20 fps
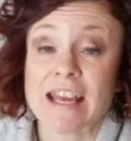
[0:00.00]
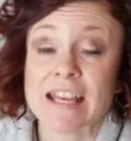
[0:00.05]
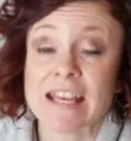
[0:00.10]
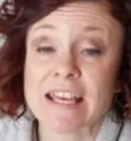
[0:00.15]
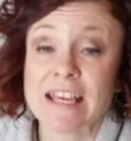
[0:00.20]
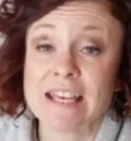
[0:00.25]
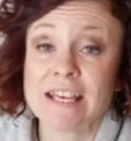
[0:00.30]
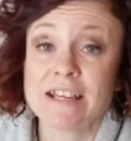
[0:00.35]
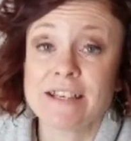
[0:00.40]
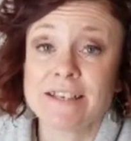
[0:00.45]

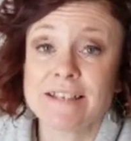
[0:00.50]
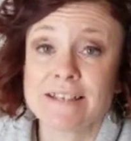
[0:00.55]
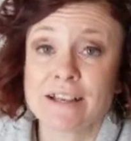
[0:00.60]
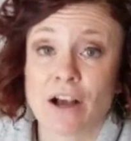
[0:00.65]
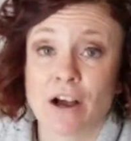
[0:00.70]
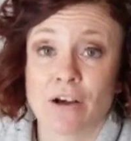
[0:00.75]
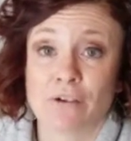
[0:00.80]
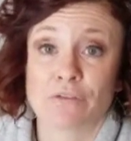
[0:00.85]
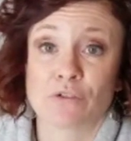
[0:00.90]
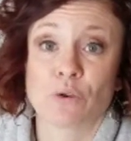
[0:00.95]
ease
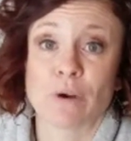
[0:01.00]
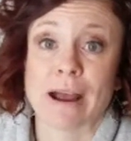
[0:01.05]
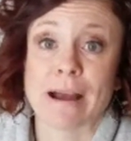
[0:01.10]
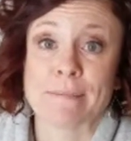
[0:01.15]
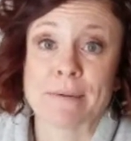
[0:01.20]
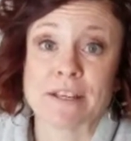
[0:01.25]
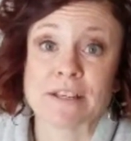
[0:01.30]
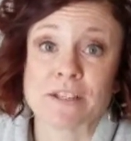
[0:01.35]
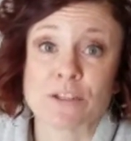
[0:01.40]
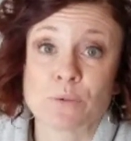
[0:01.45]
of
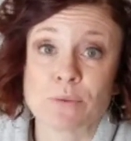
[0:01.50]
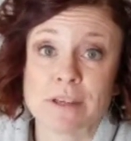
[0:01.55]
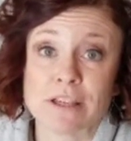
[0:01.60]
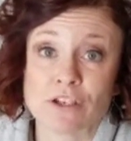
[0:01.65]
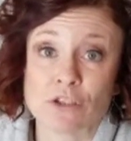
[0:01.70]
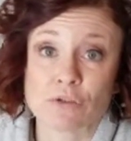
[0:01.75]
grabbing sweet